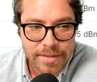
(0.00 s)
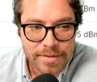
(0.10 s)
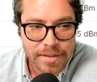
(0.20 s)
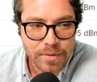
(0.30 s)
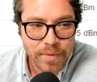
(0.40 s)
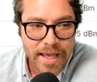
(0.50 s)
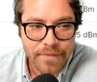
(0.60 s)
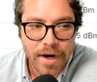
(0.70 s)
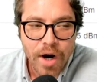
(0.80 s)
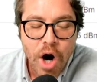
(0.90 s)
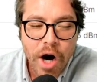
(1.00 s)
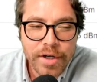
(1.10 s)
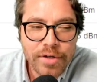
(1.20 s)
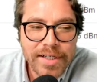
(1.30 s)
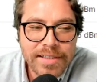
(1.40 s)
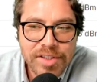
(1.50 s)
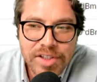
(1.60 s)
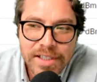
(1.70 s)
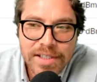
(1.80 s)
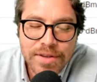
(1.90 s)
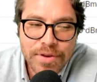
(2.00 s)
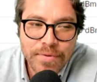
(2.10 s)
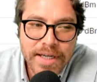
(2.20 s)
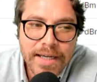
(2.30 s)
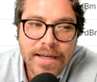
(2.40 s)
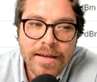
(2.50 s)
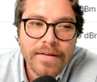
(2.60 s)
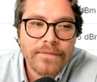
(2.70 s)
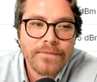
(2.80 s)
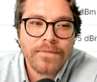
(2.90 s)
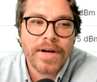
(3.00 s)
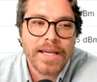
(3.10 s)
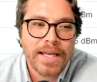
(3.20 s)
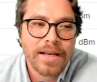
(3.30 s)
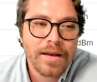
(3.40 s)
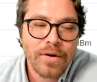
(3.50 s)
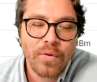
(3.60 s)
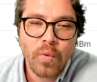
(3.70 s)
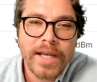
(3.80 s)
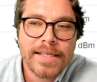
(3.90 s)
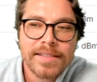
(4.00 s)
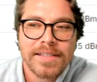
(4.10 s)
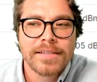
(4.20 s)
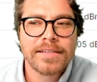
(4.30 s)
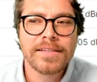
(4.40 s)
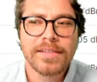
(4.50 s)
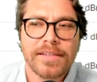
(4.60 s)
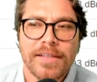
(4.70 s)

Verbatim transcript: So we have 163 freaking witnesses.